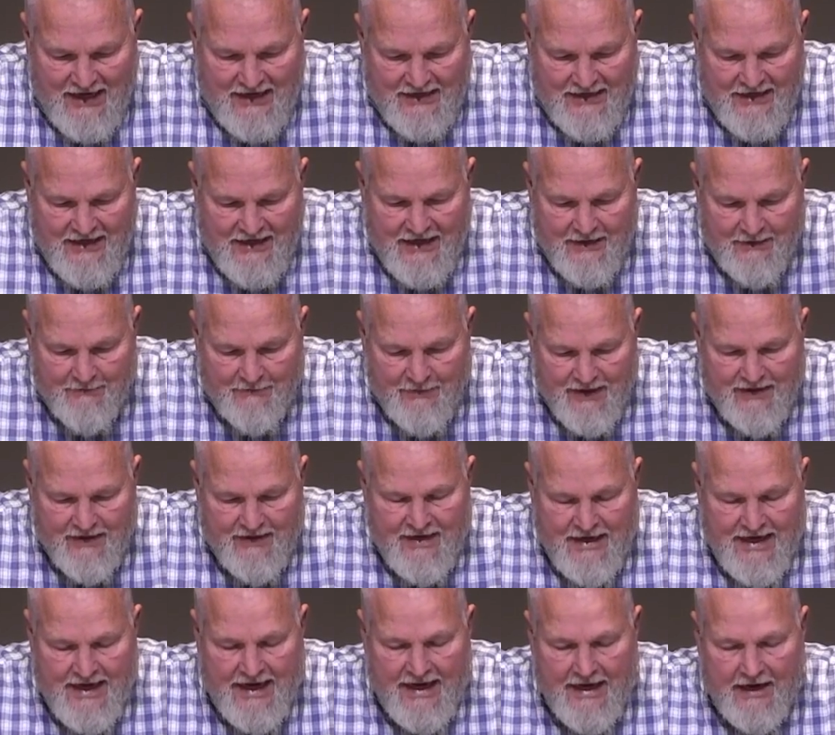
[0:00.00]
"But
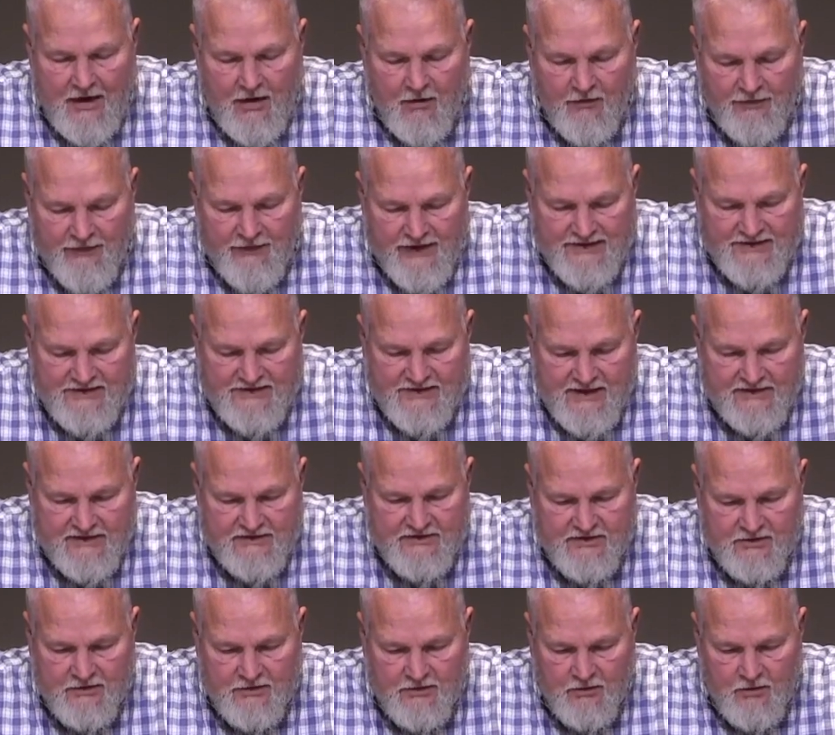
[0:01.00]
now, thus
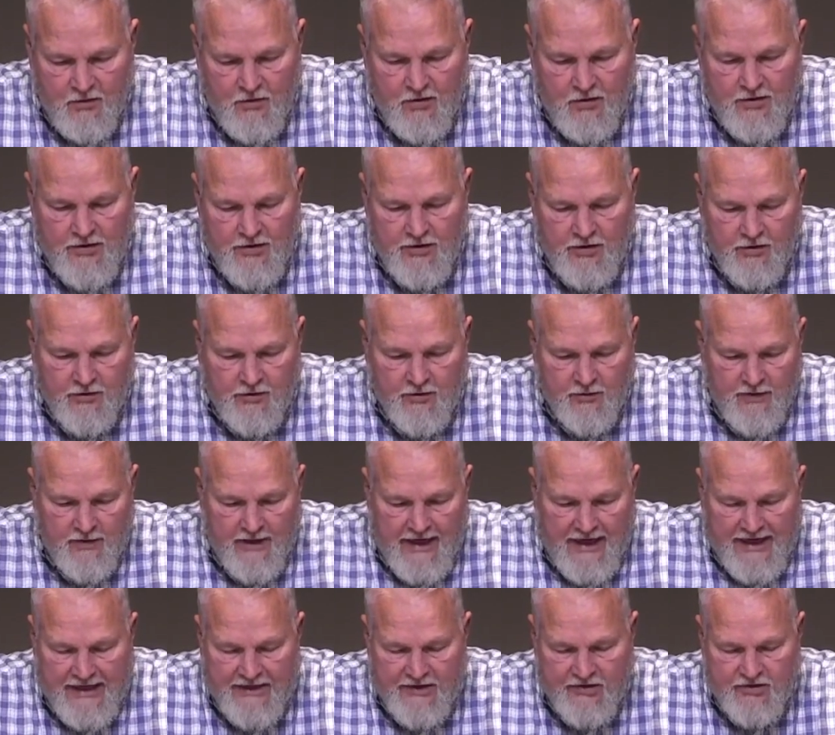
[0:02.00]
says the Lord who
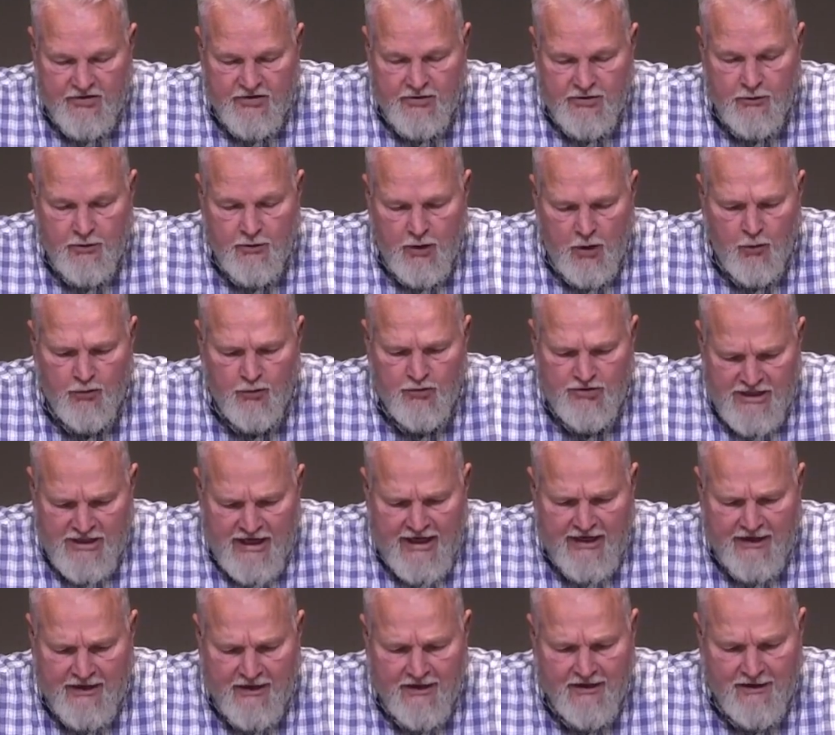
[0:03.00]
created you, O
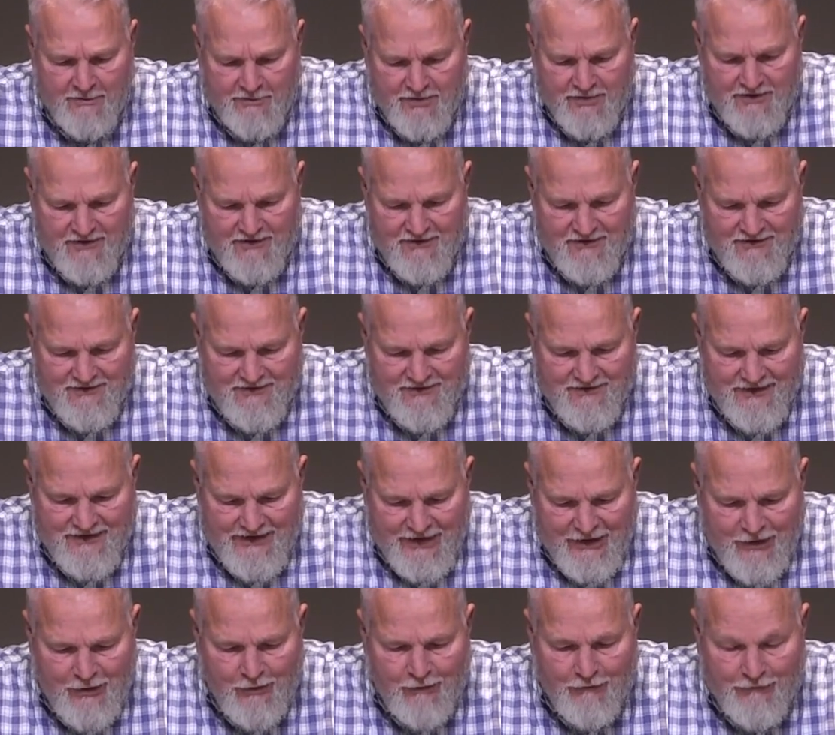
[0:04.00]
Jacob,
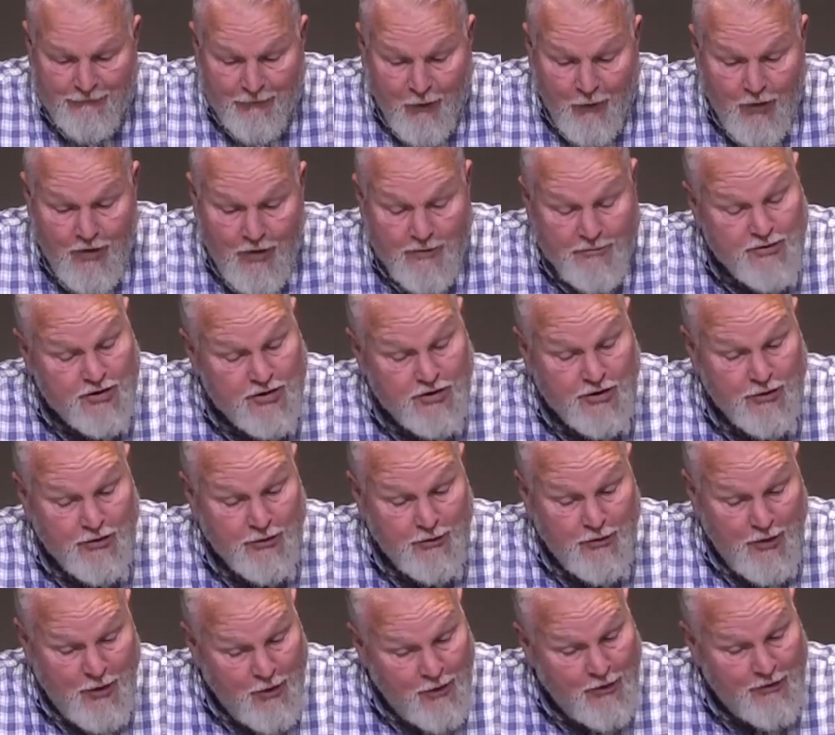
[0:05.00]
he who formed
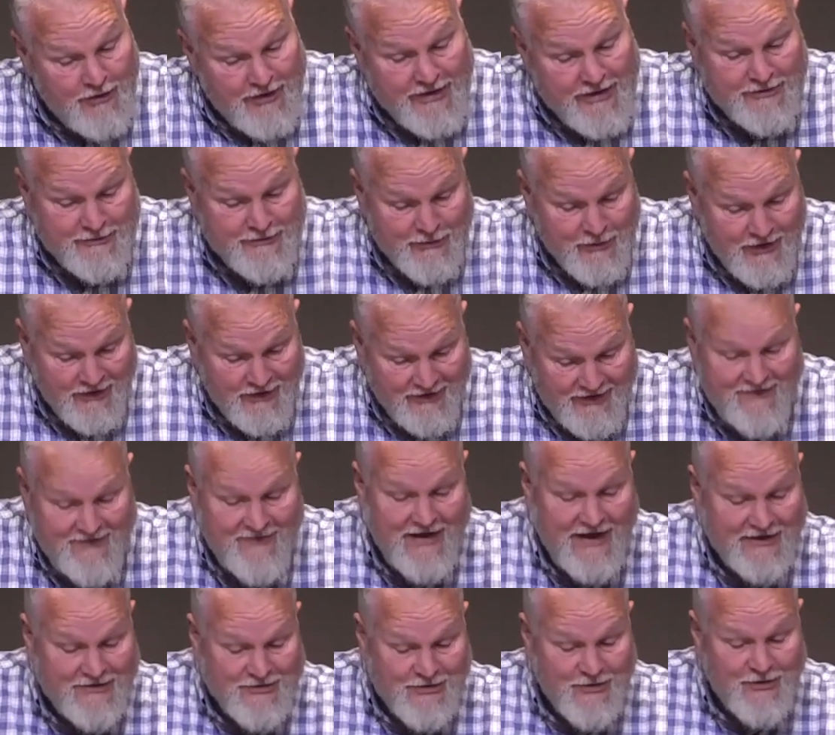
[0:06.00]
you, O Israel." Isn't
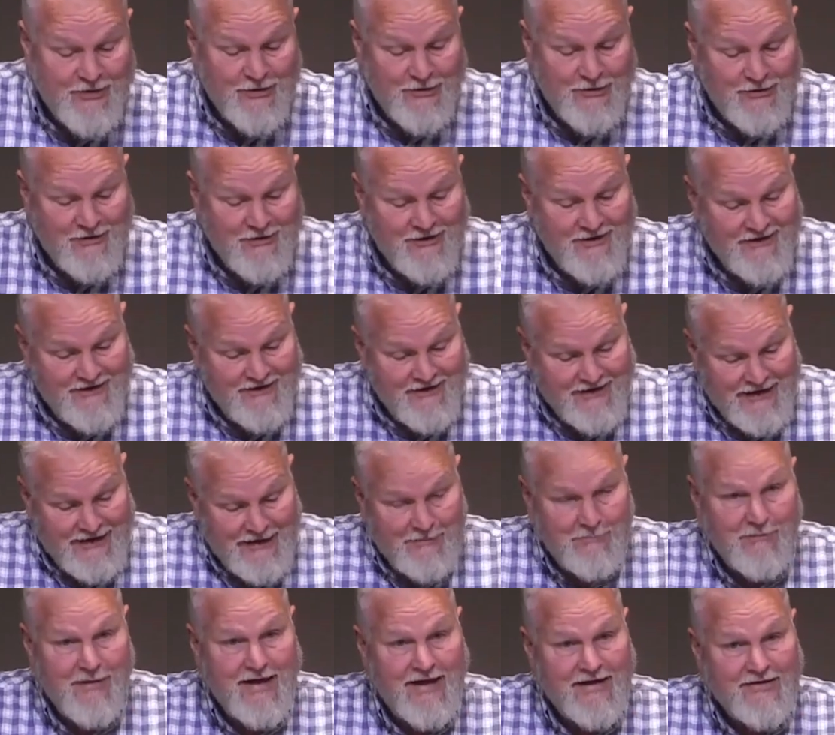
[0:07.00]
that true?
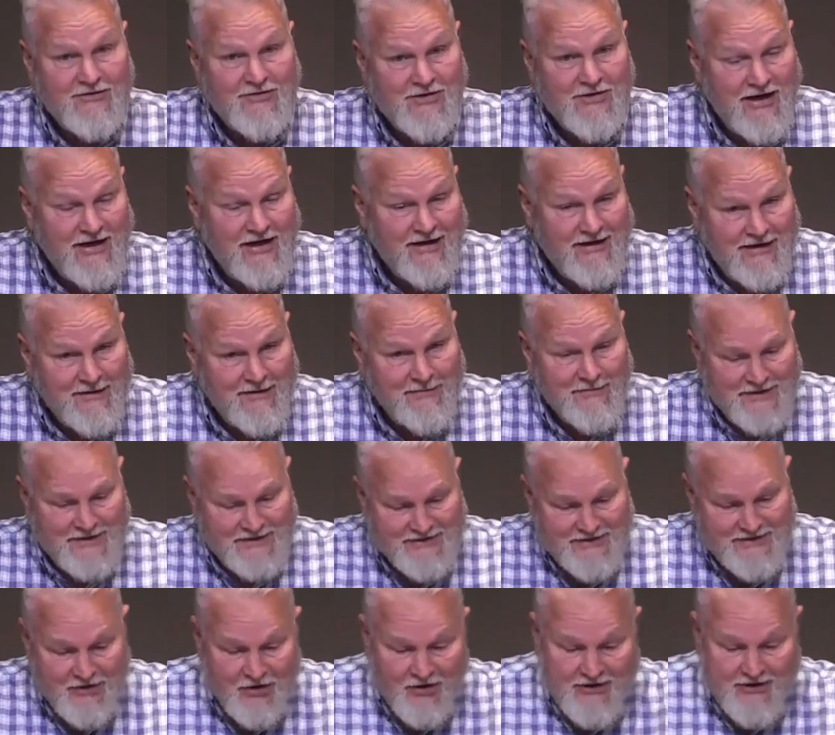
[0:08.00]
He made Jacob
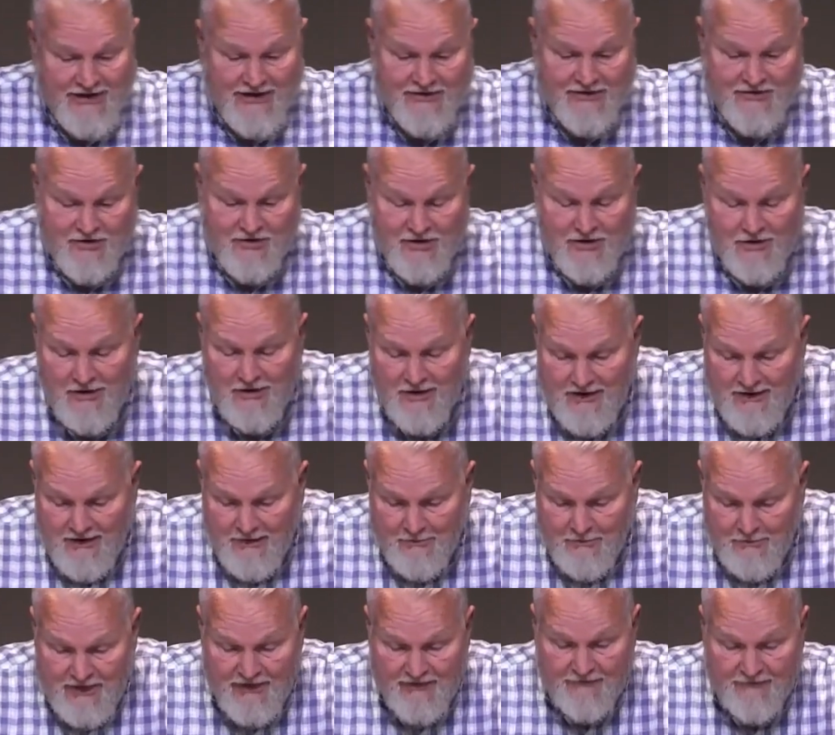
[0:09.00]
this hill catcher,
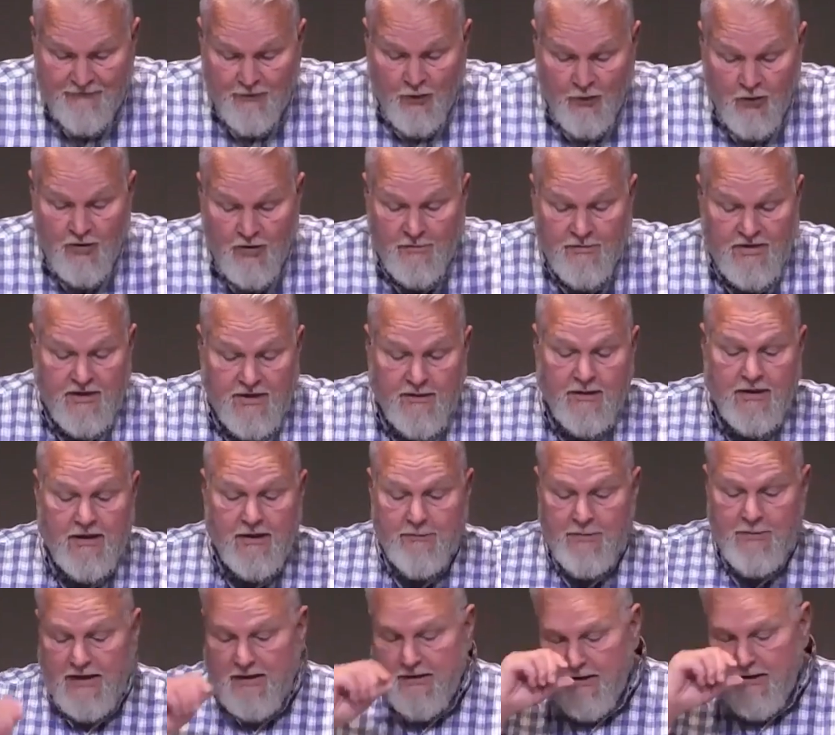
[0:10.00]
but he formed him
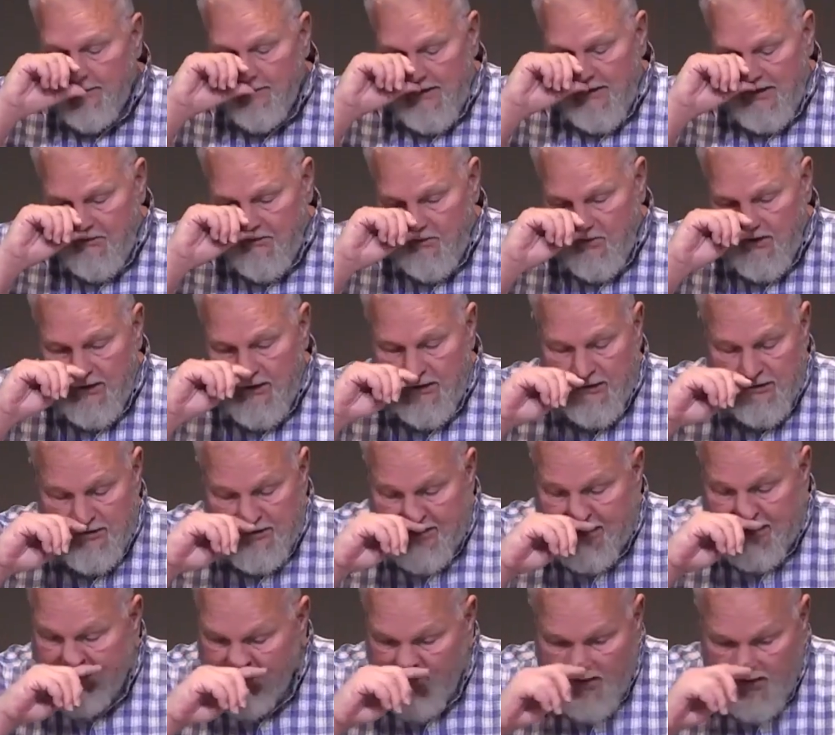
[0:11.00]
to becoming one who's
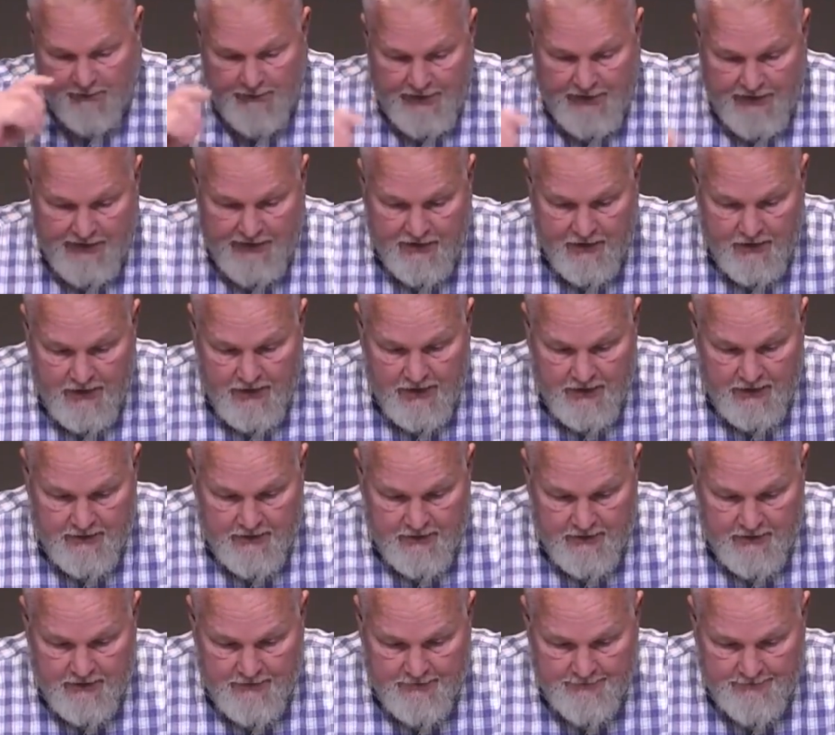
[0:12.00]
governed by God.